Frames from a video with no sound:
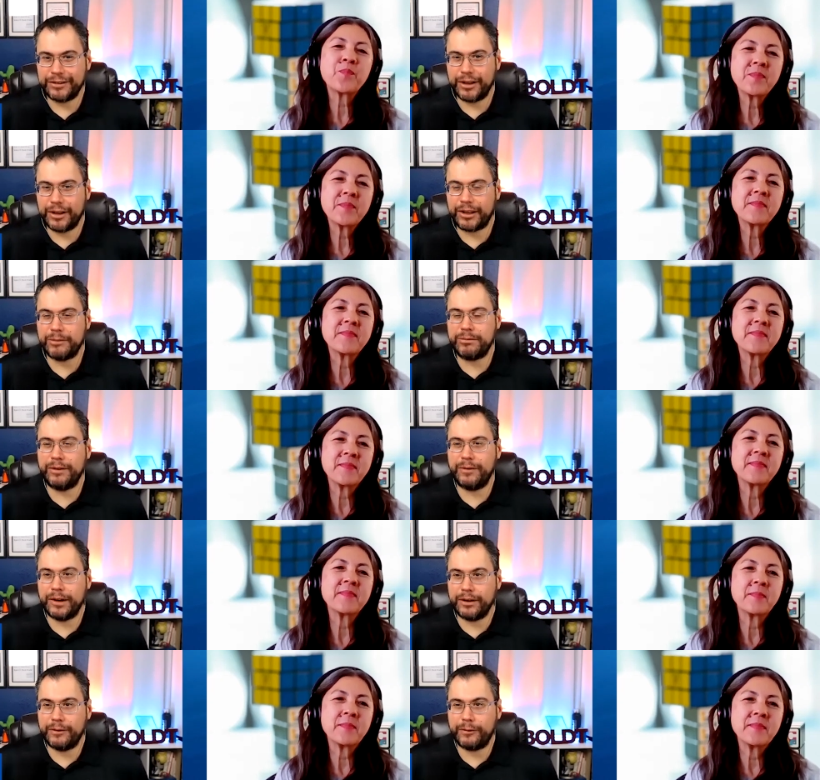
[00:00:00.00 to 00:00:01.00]
Speaker 1: it could be
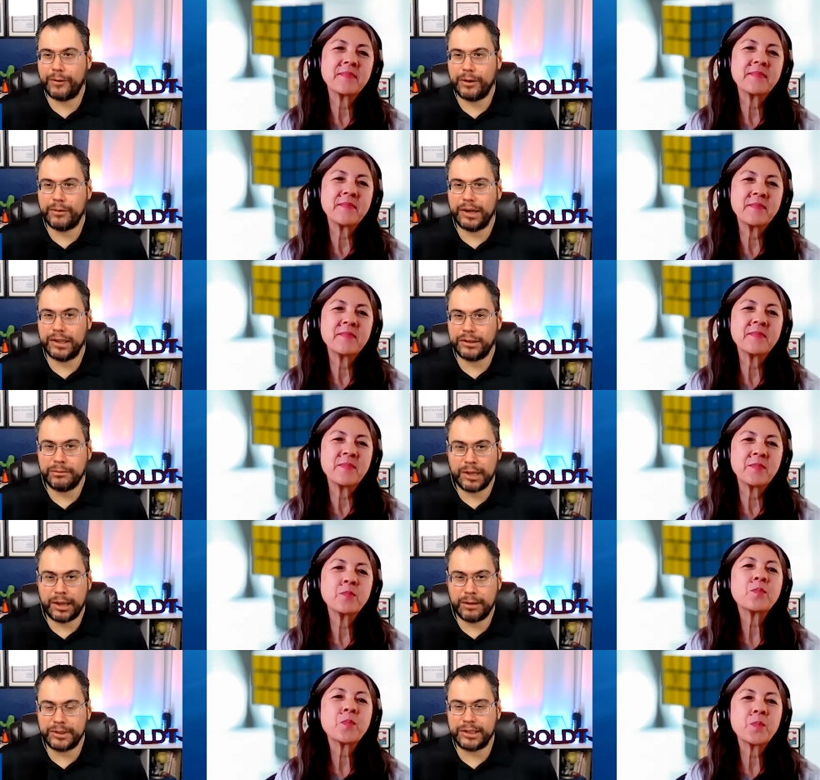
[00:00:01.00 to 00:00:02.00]
very frequent and
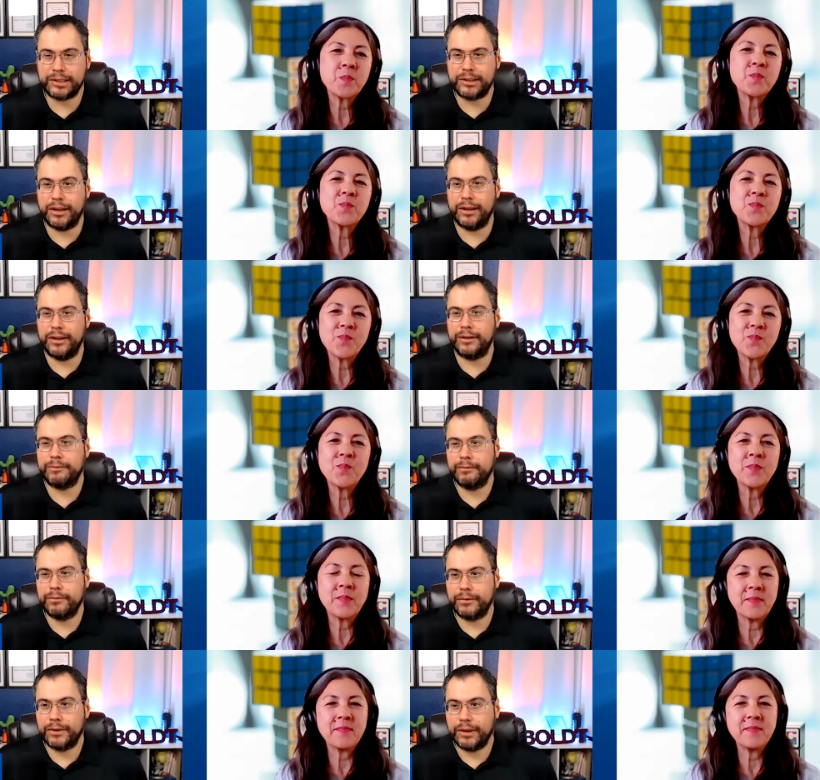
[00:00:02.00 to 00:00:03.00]
sometimes it's, uh,
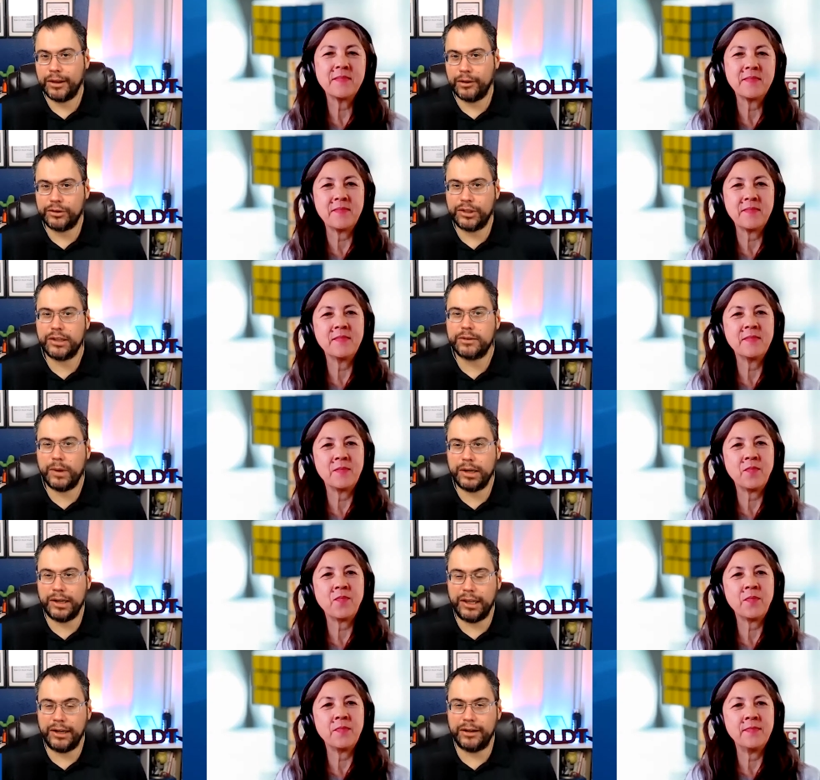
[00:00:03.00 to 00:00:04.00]
you know, just
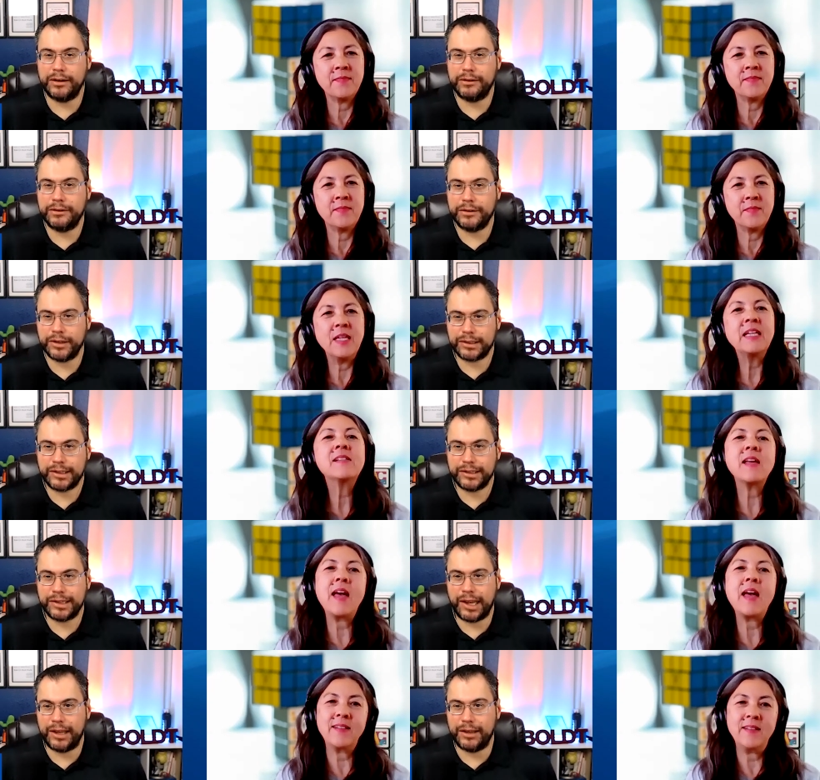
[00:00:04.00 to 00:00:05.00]
when needed, just in
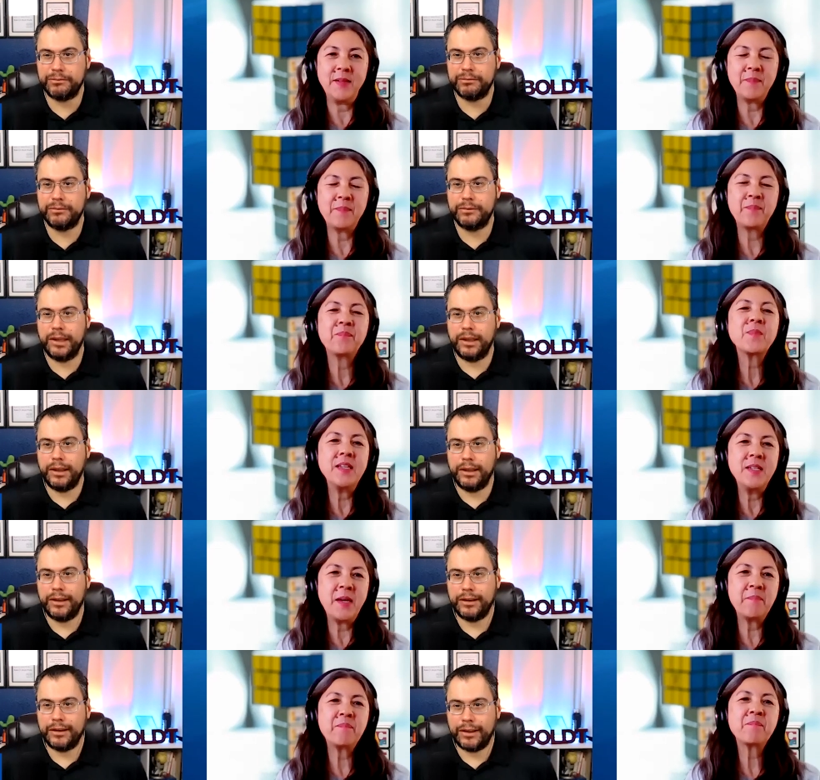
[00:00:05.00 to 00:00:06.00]
exactly. time.
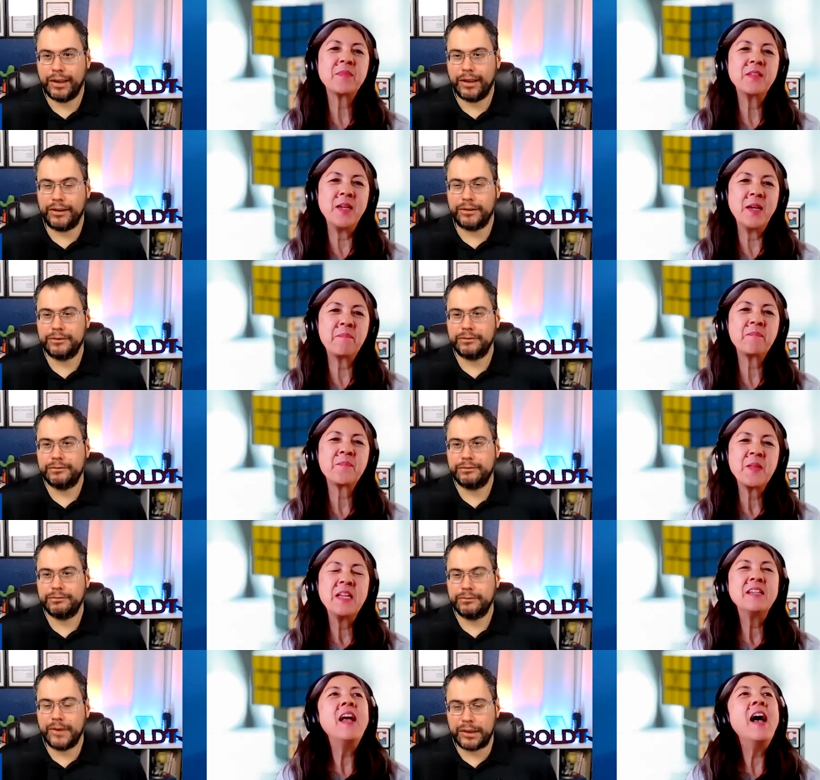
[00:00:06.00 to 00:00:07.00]
Speaker 2: Yep. Yeah. Yep.
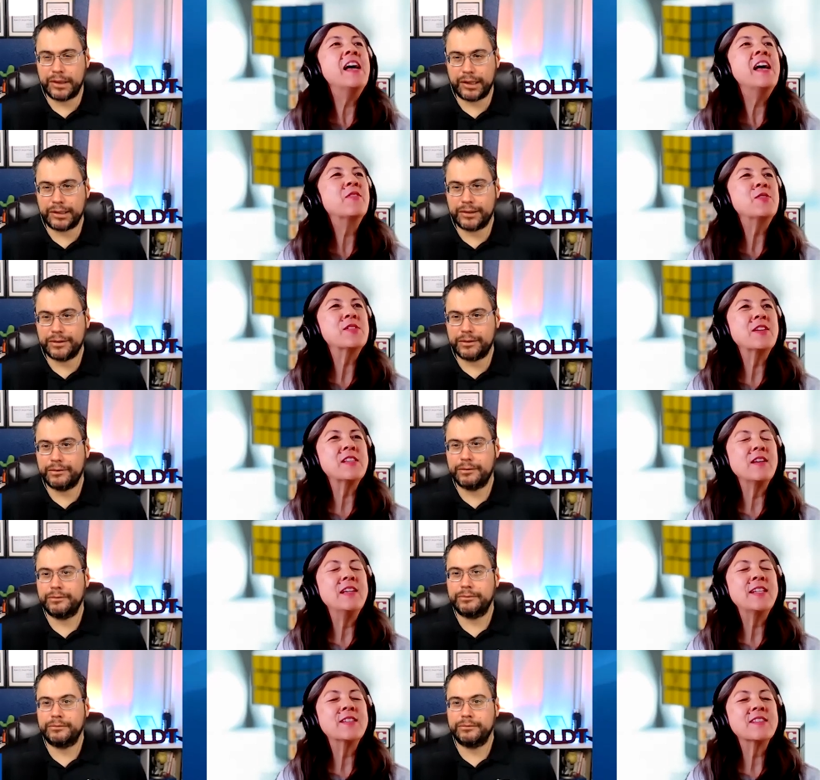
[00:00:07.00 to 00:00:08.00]
Yeah, it's, it's,
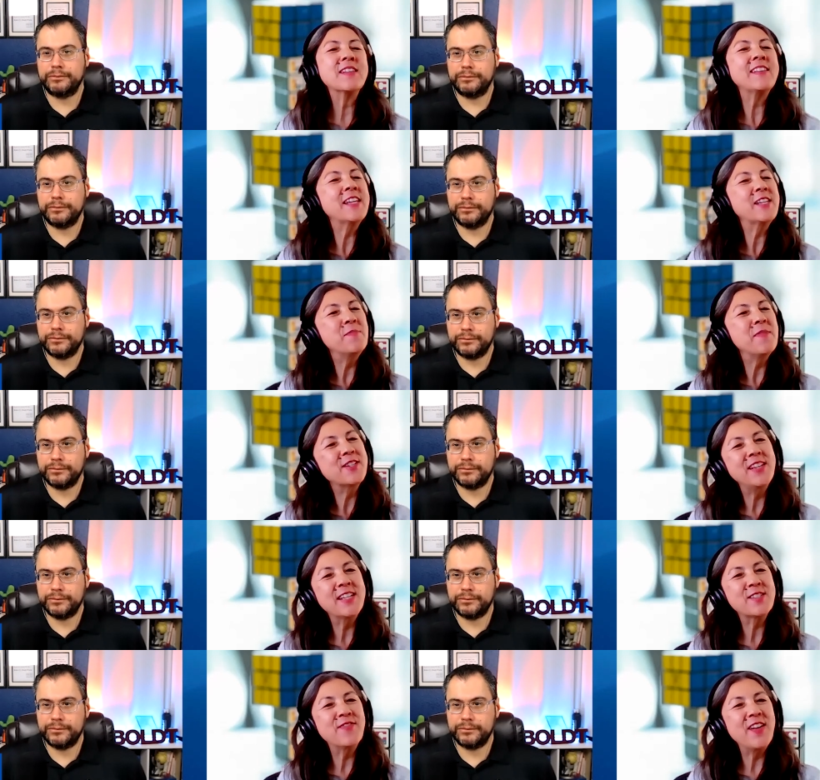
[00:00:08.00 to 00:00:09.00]
it's like you
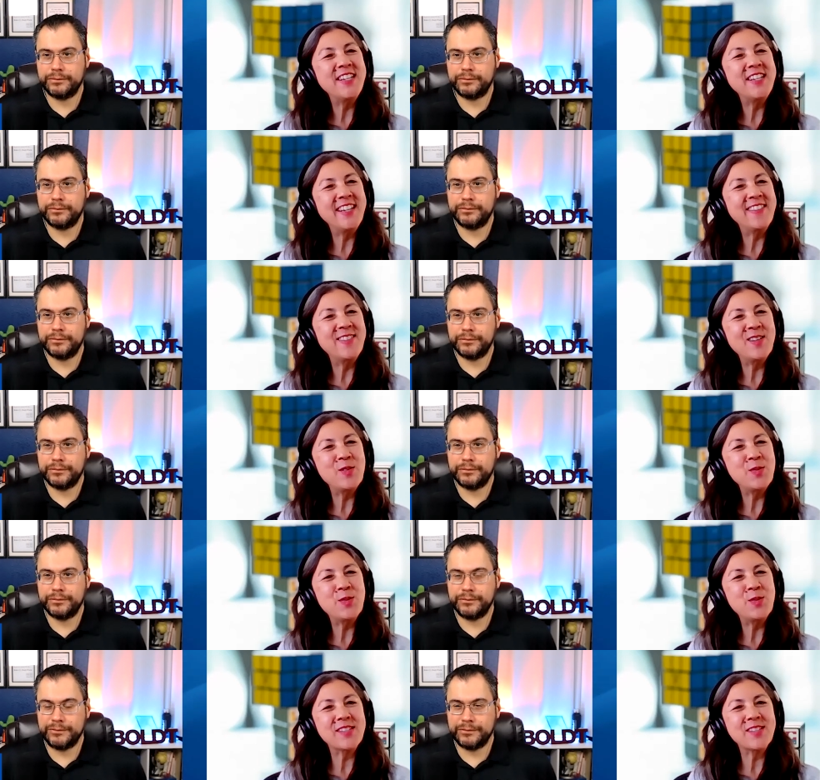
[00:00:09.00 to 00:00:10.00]
mentioned. It's fun to get
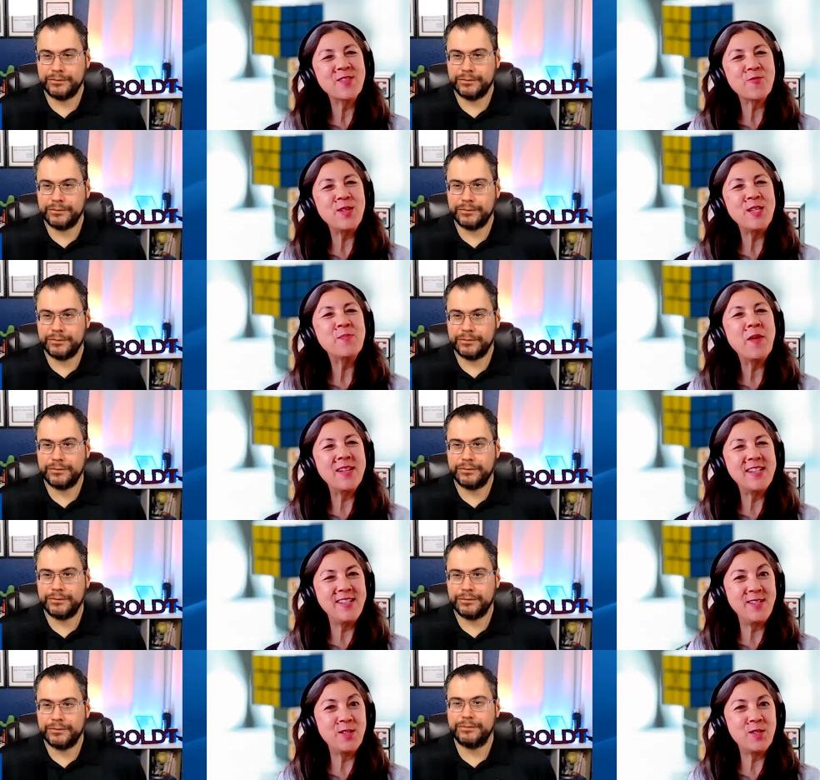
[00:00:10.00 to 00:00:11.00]
those
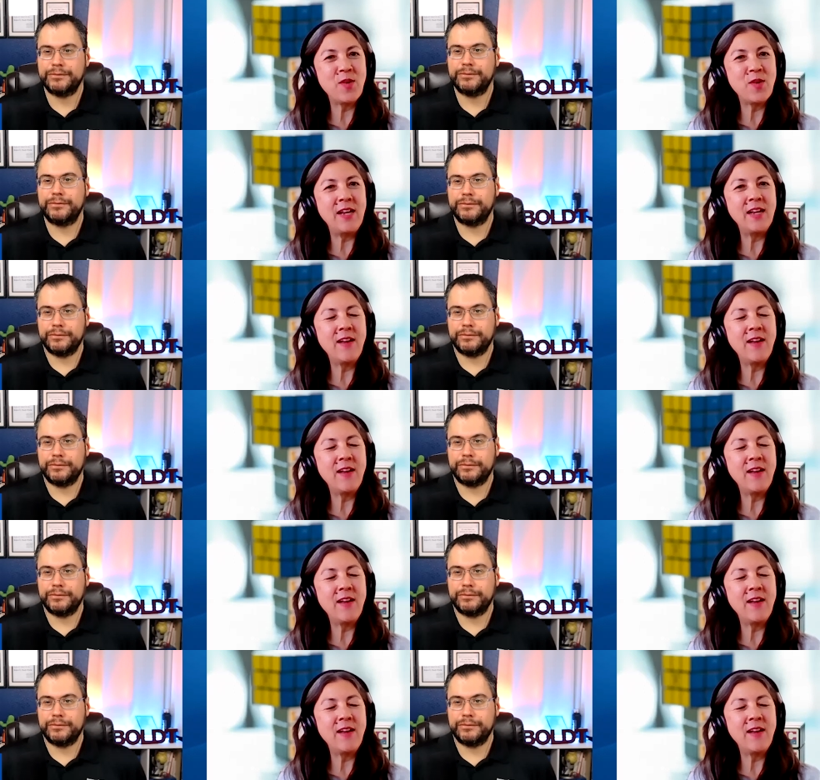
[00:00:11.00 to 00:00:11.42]
responses, right? I